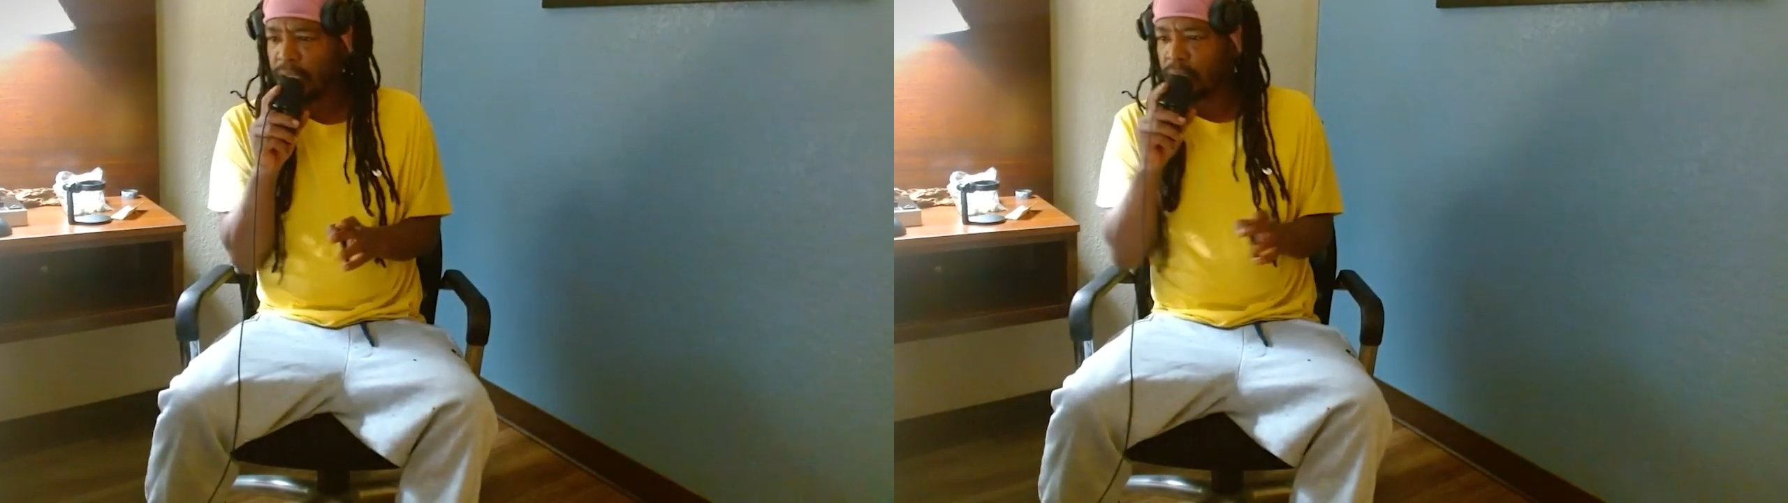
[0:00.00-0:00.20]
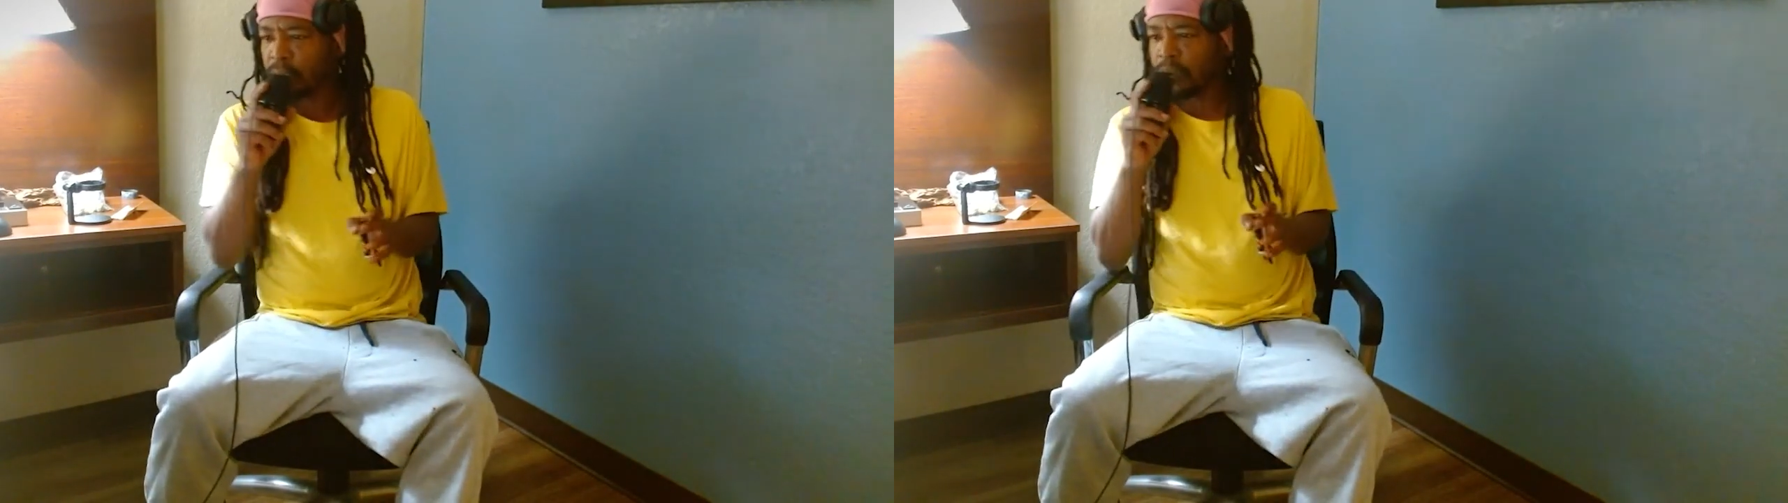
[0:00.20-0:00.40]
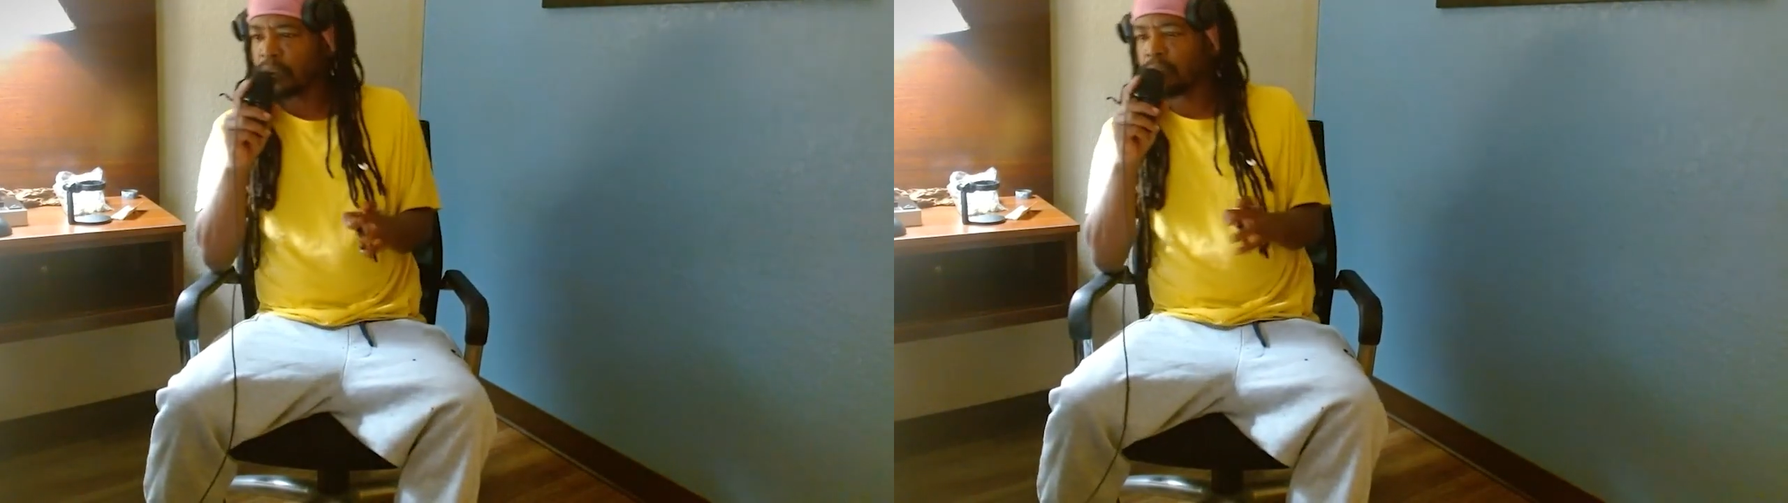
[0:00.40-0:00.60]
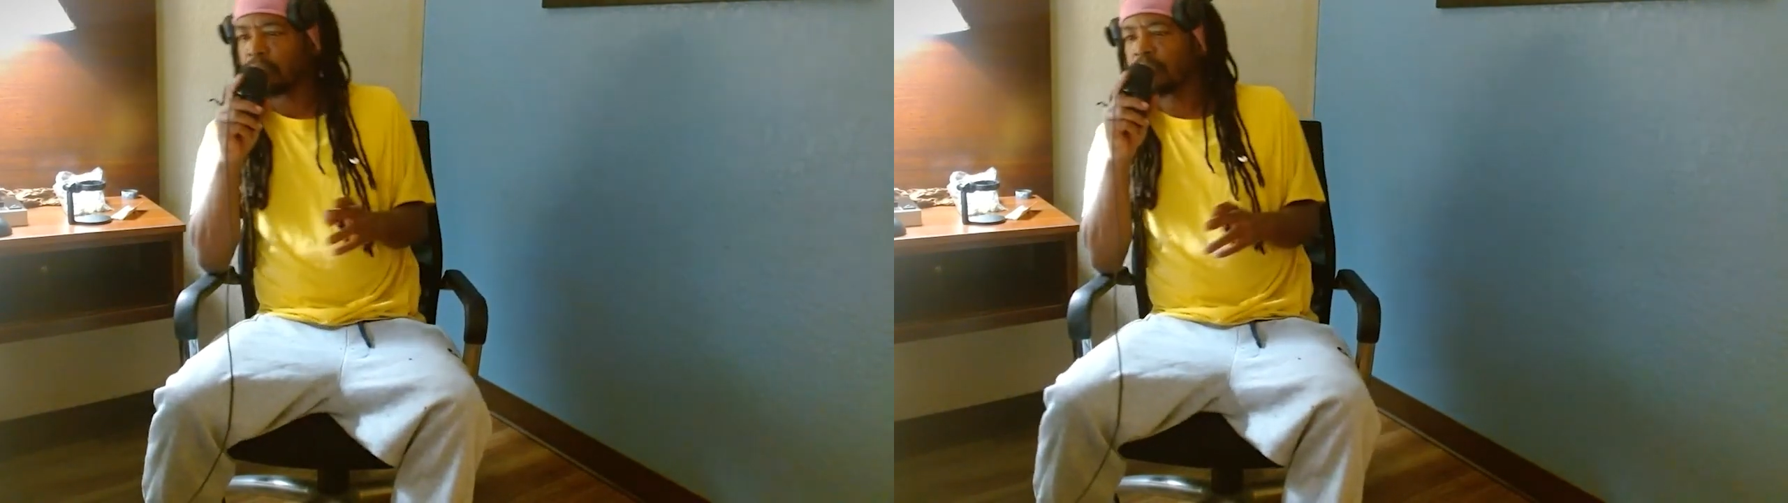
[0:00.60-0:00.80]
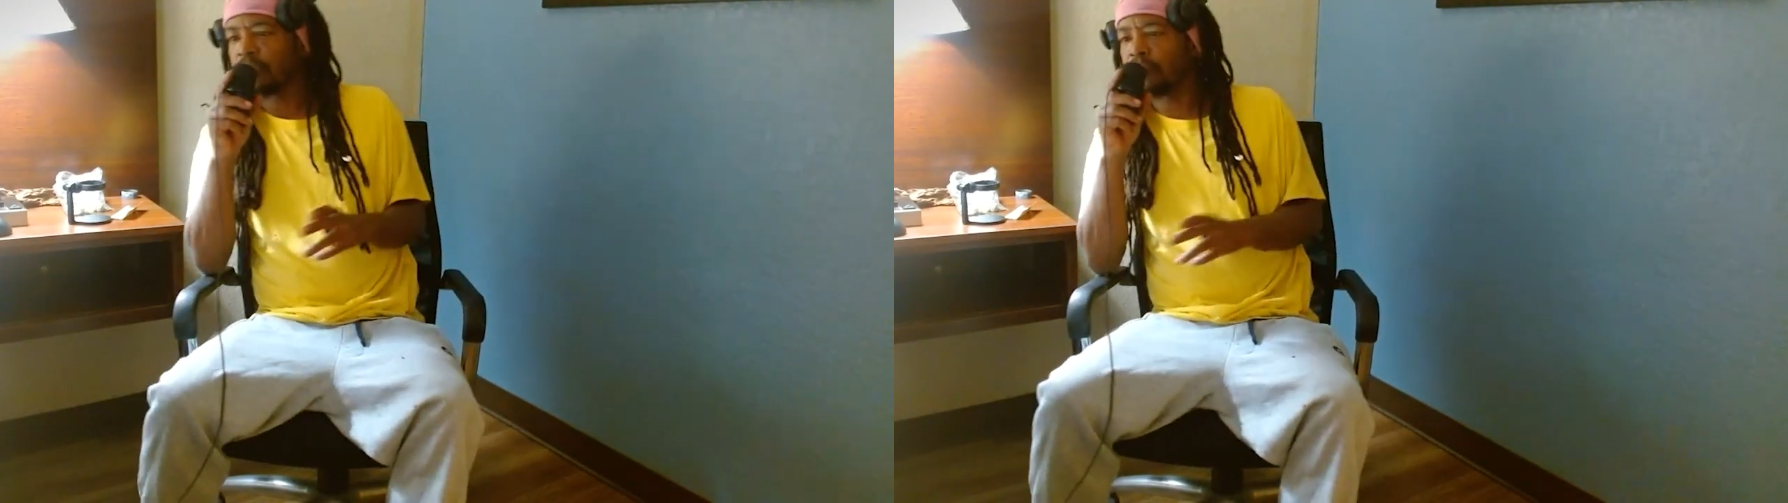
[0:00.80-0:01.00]
that we start
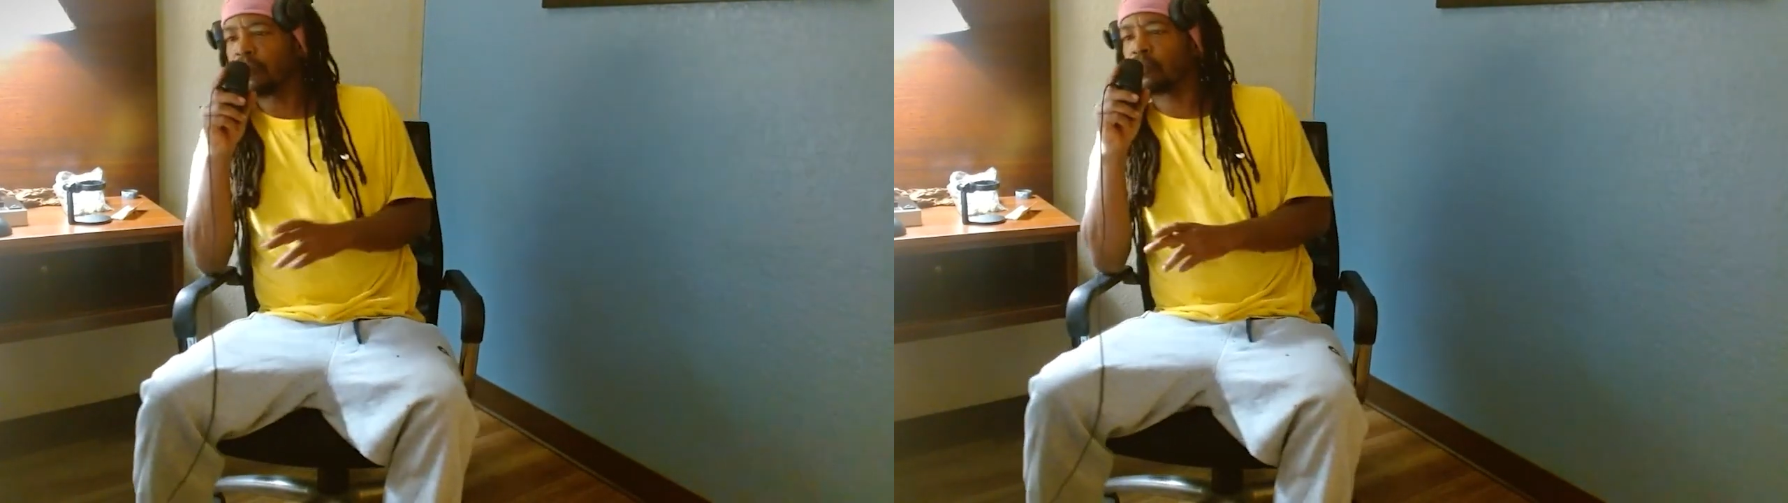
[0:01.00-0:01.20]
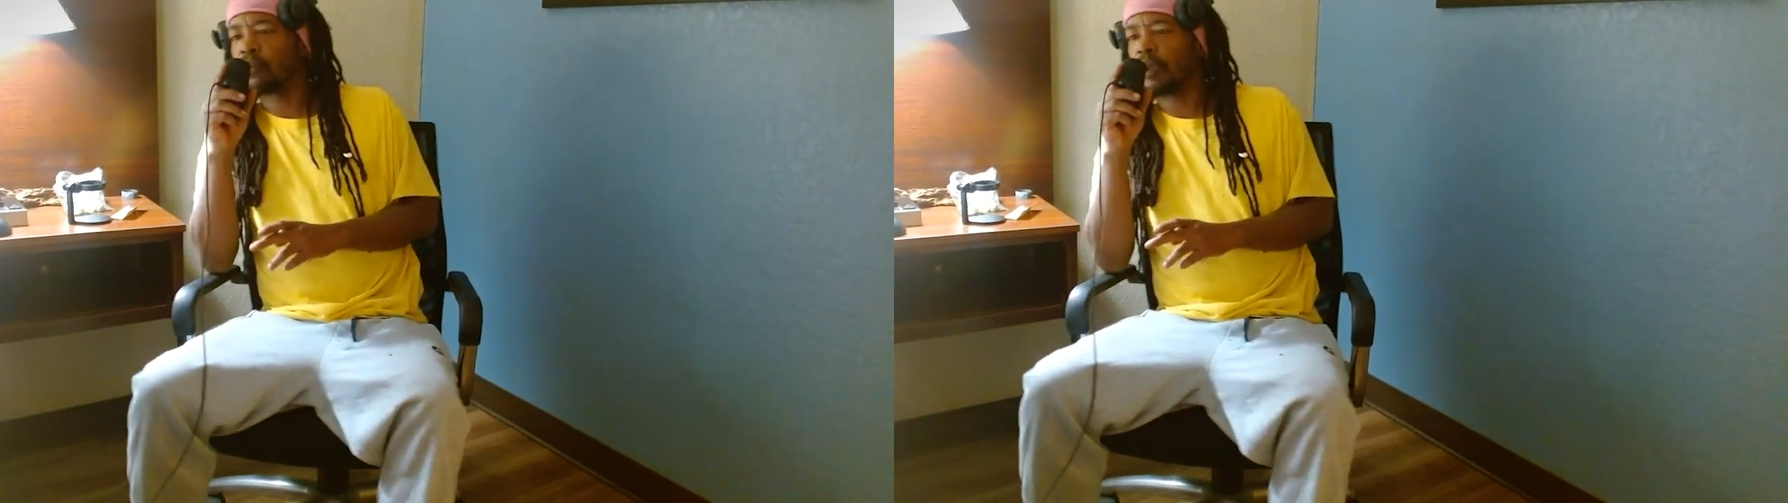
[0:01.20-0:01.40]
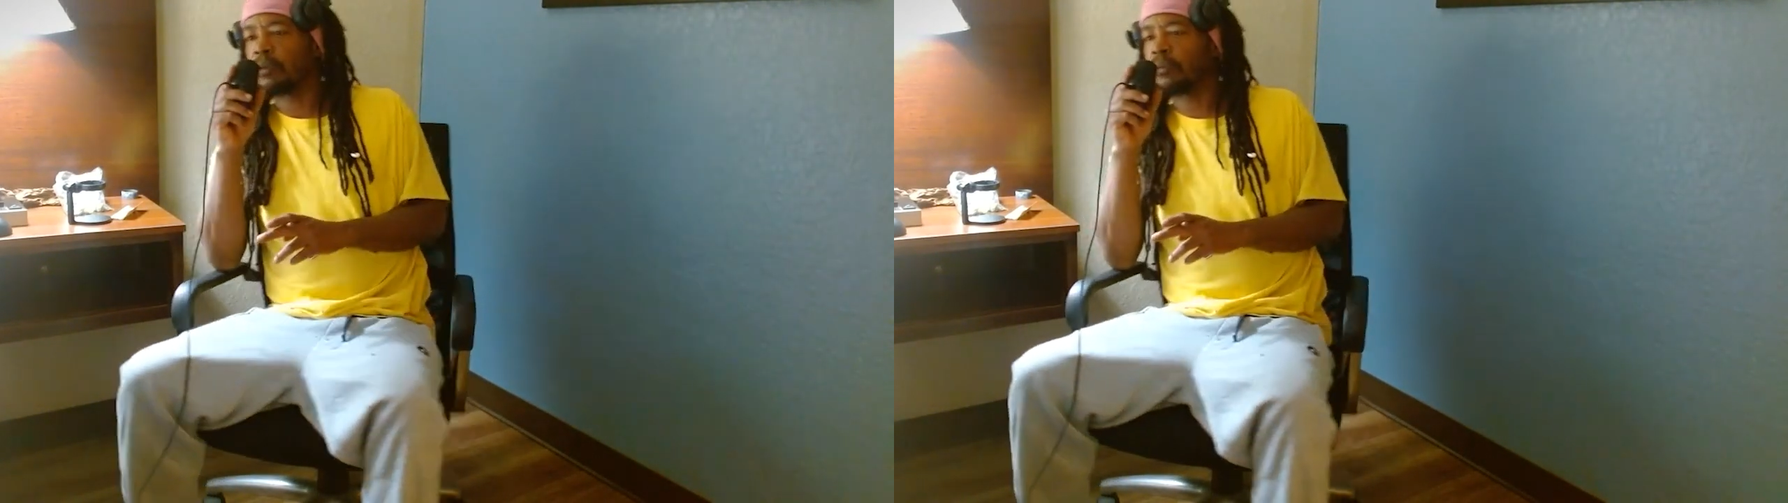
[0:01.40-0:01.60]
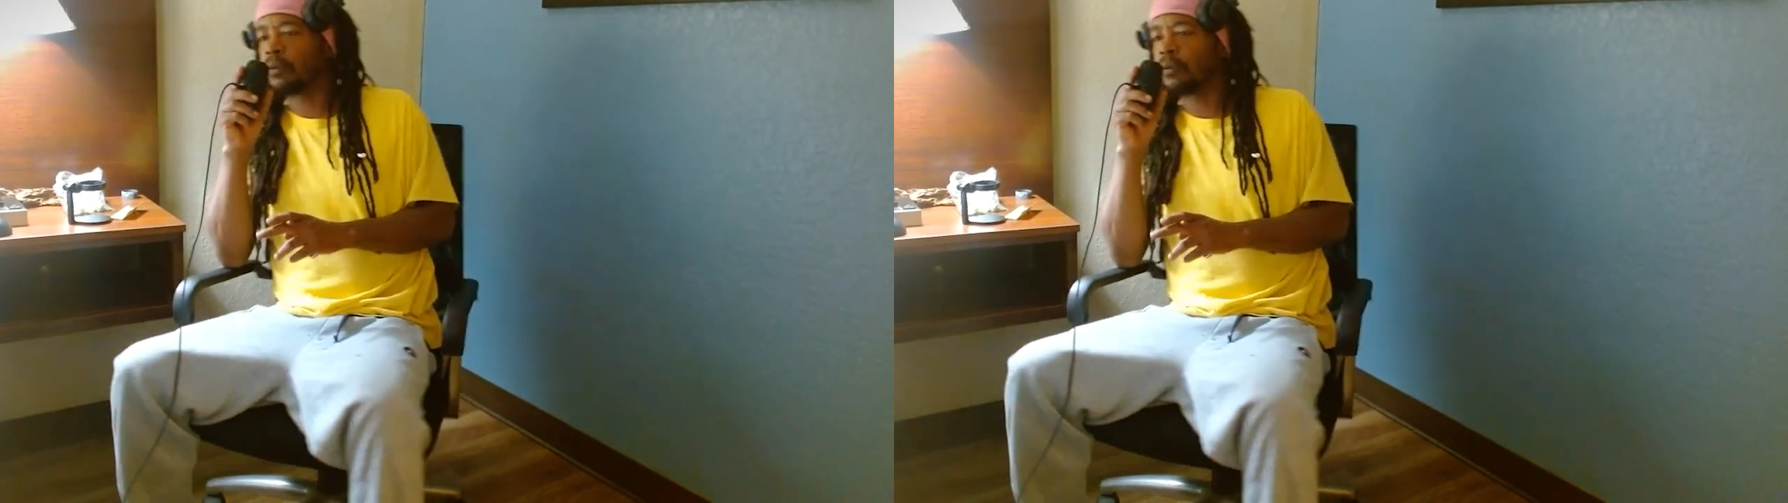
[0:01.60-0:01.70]
sniffing around